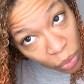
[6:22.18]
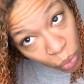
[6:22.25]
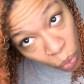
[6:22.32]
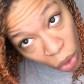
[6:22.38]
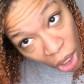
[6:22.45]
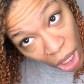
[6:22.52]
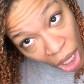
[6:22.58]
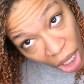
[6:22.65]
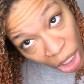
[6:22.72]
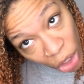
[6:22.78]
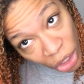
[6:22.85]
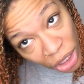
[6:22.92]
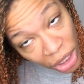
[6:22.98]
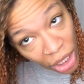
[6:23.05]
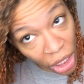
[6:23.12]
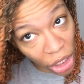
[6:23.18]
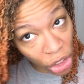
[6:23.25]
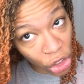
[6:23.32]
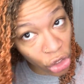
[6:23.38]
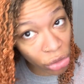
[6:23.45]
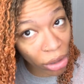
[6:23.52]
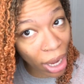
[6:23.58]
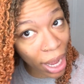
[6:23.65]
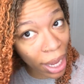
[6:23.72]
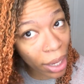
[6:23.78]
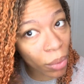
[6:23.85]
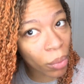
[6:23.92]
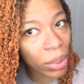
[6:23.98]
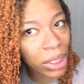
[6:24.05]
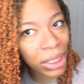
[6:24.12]
what color it's gonna
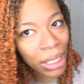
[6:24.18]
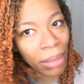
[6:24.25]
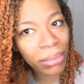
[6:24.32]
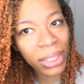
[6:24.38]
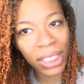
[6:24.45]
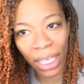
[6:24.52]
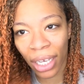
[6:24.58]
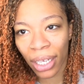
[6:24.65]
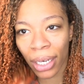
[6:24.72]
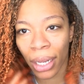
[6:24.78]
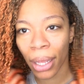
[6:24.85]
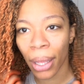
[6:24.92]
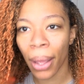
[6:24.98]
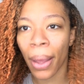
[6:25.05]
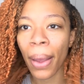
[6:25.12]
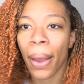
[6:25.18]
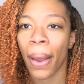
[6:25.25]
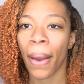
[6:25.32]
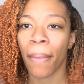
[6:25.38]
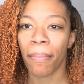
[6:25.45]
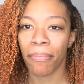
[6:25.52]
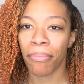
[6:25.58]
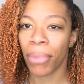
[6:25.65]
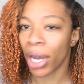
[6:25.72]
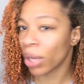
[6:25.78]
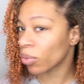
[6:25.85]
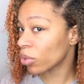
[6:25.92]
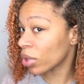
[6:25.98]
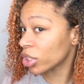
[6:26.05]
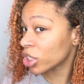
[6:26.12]
dry once I'm done.
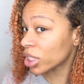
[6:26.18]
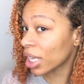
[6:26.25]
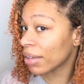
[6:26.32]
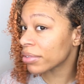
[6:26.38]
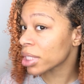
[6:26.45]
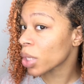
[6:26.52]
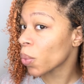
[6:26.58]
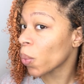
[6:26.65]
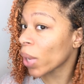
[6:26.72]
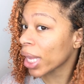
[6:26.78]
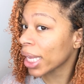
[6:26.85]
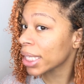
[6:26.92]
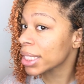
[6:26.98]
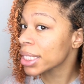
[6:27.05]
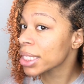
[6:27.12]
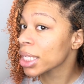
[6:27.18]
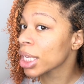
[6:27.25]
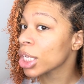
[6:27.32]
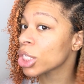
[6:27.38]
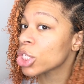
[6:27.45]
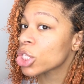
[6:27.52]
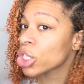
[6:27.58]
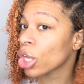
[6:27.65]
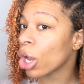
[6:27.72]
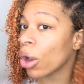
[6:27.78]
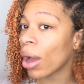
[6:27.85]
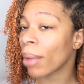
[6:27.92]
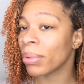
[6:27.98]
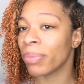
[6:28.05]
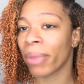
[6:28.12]
But we'll just have to wait and see. So
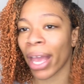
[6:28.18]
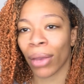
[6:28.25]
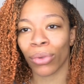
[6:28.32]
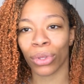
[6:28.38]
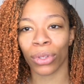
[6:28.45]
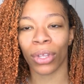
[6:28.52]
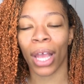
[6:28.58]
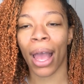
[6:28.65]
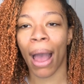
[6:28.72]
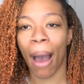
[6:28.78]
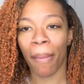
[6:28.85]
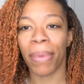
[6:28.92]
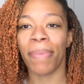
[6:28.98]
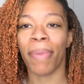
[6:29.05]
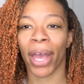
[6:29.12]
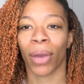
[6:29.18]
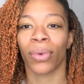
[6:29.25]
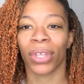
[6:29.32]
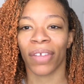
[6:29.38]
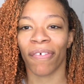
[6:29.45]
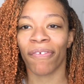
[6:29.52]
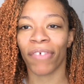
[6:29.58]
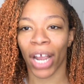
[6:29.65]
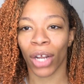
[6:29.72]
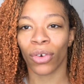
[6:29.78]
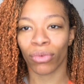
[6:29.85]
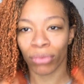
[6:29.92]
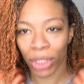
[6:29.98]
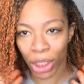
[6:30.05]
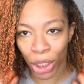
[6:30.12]
I'll be back with the
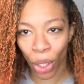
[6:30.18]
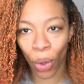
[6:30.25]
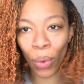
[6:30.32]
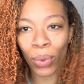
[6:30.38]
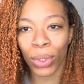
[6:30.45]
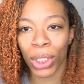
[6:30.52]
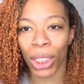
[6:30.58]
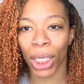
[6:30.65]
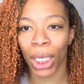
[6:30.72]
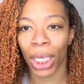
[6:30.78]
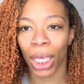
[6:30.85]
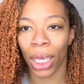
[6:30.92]
final results